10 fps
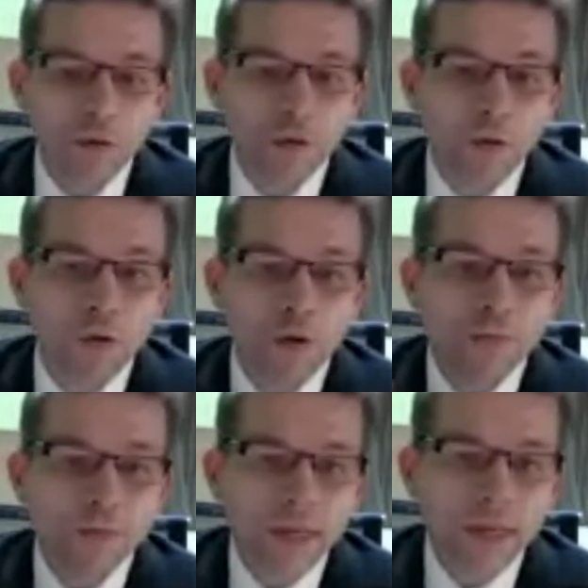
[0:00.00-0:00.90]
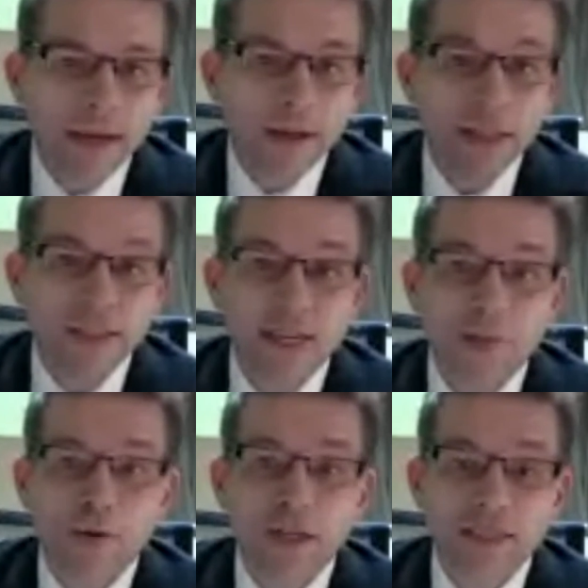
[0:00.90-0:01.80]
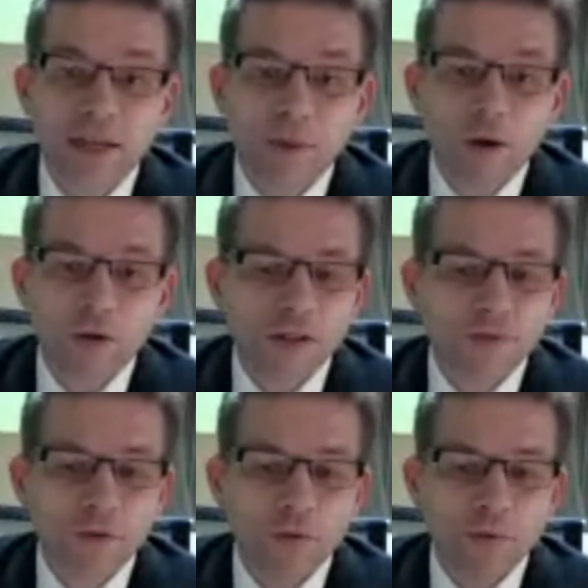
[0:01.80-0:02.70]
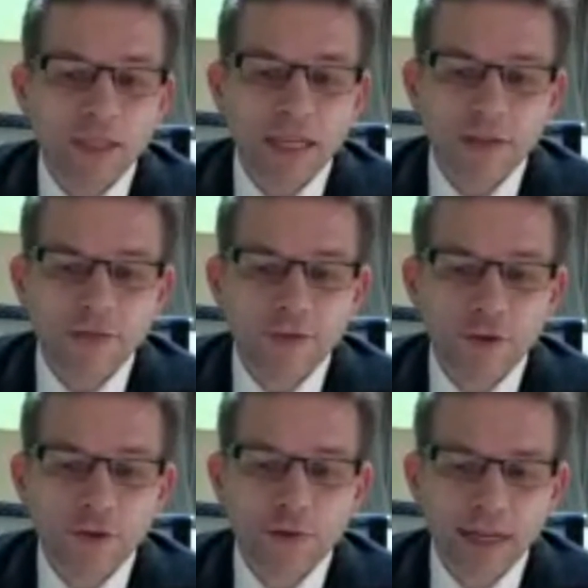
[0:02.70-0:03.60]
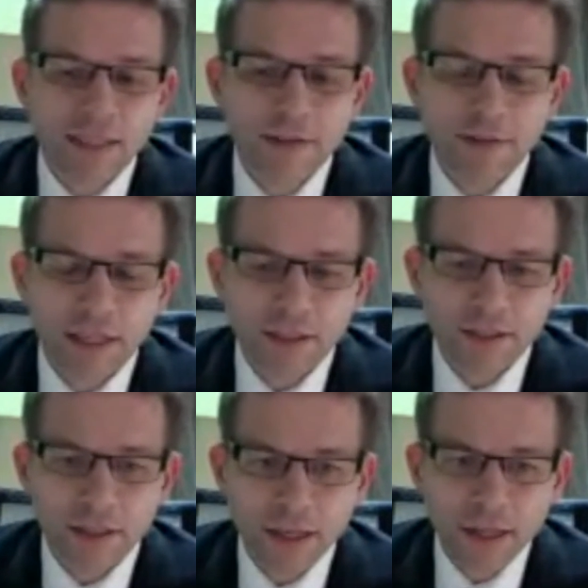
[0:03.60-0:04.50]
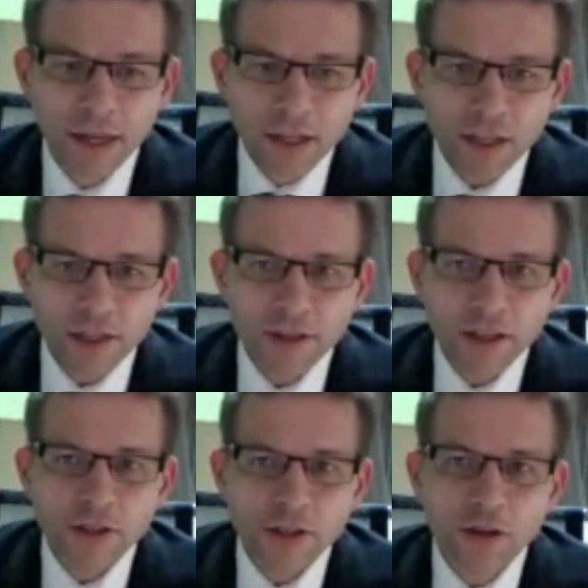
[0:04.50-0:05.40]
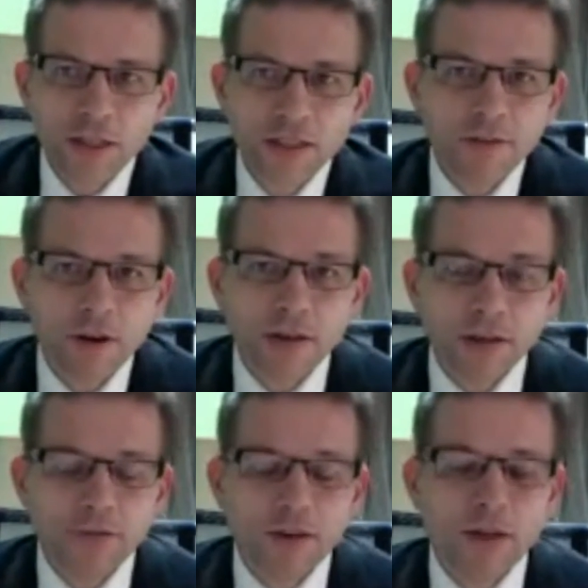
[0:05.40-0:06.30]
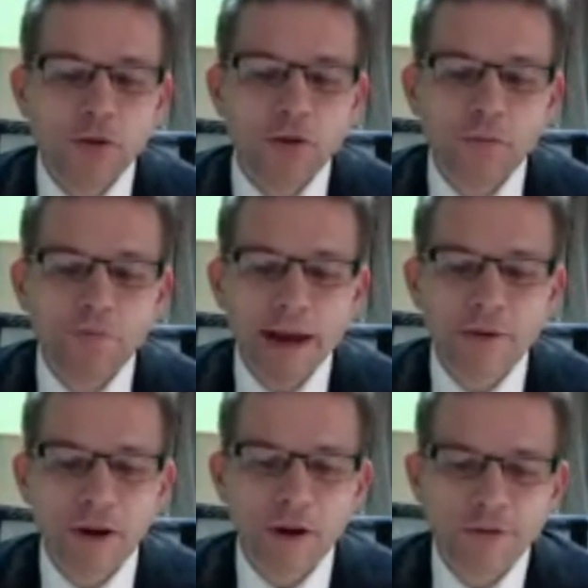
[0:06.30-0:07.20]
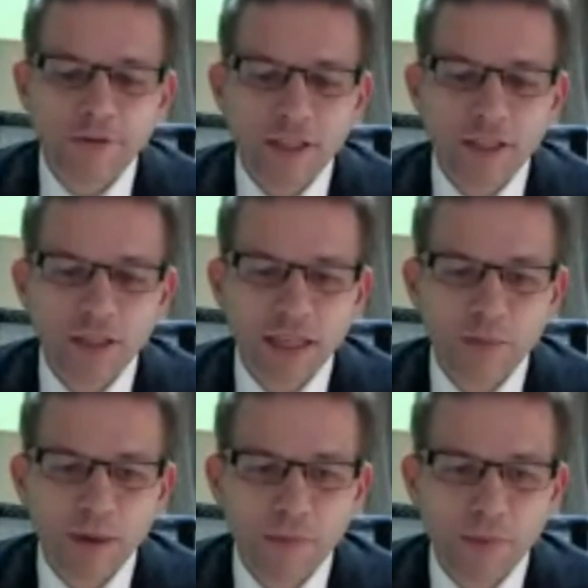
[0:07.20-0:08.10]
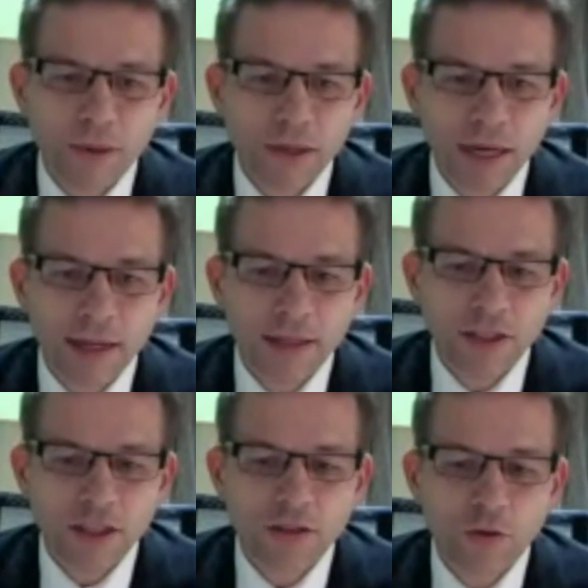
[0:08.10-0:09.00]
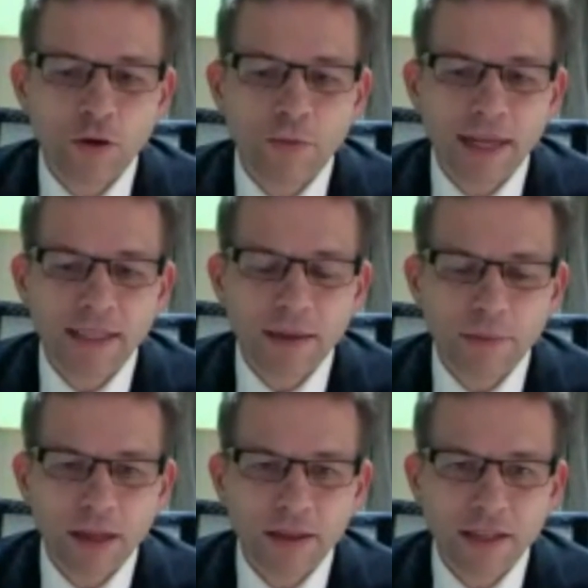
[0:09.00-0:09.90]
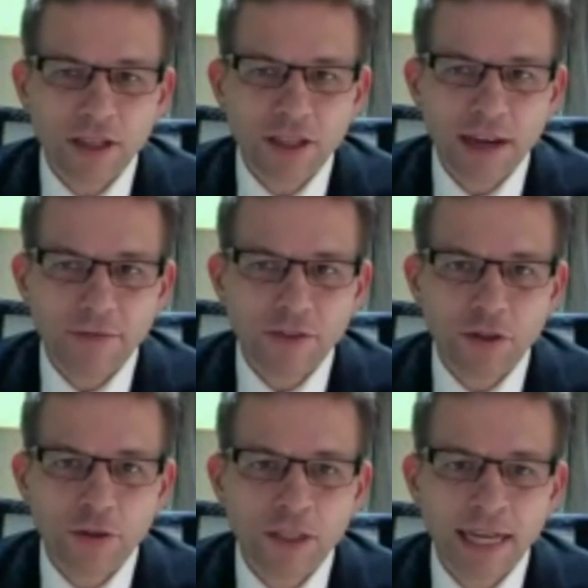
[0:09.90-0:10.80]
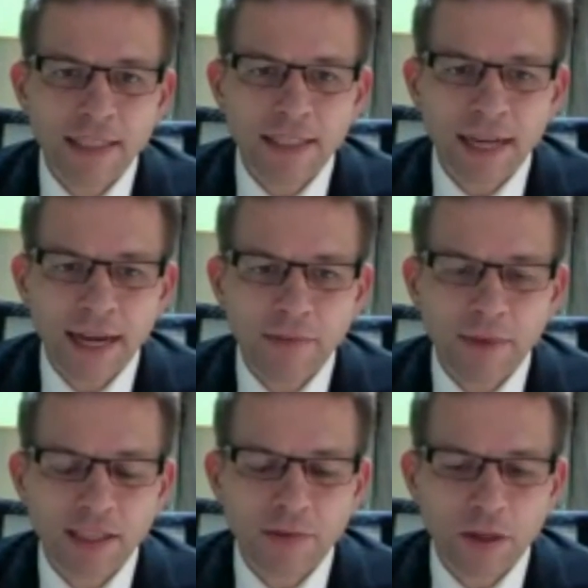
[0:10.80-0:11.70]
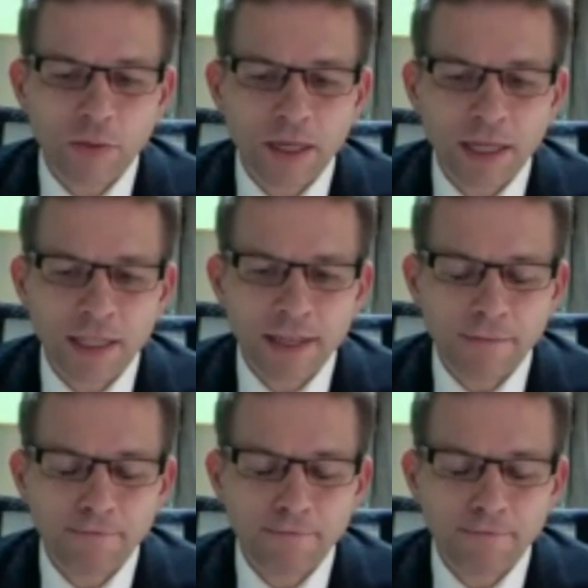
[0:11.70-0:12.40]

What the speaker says: Or you can set a preset bolus for particular foods or activities. So there are those nice, if I can call them macro features in the pump that just automate some of the things that you have to do day to day and makes them a little bit easier.